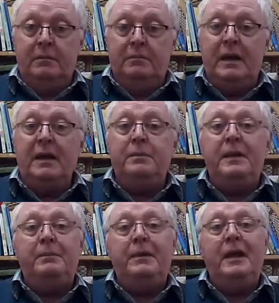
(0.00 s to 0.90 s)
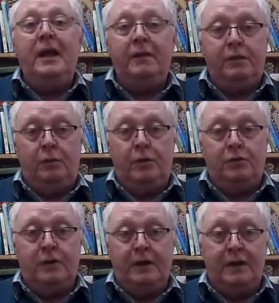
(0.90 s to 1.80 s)
Many people hate the
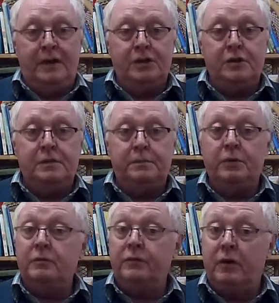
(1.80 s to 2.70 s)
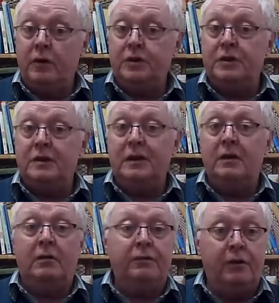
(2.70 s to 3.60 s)
word regulations, but
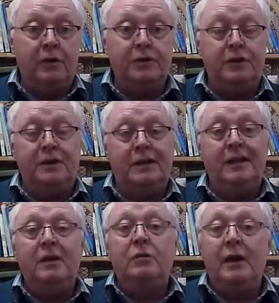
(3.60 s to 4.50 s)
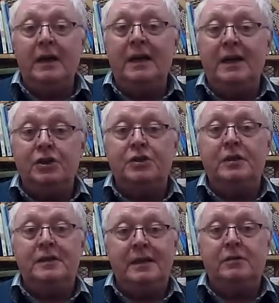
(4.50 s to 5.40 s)
unfortunately or fortunately, regulation
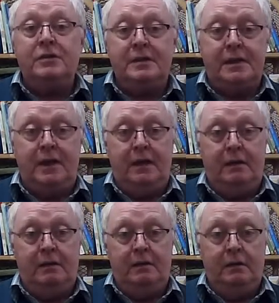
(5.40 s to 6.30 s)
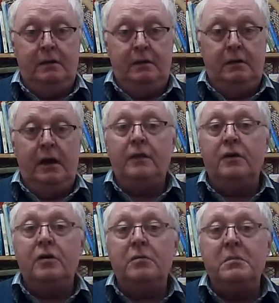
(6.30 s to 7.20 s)
is here to stay. And
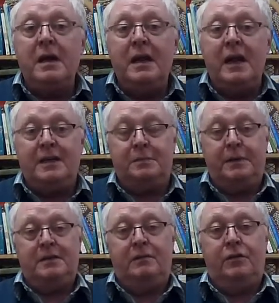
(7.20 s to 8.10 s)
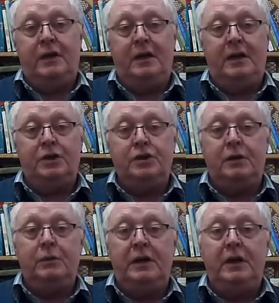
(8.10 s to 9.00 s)
there are many aspects of regulation
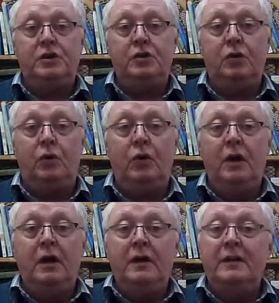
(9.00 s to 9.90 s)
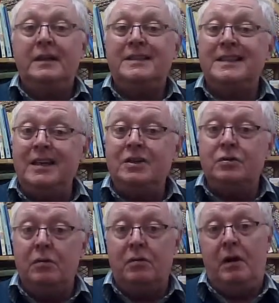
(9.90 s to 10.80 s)
that we need to know that
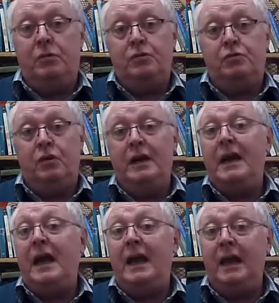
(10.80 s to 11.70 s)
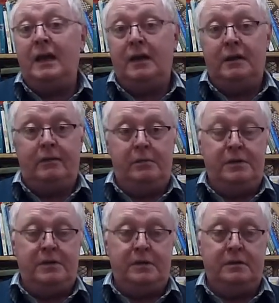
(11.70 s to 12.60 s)
center around running any kind of a
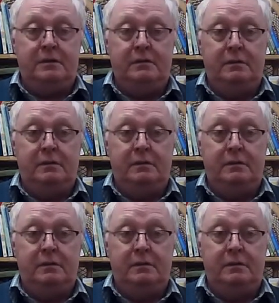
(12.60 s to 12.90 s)
business.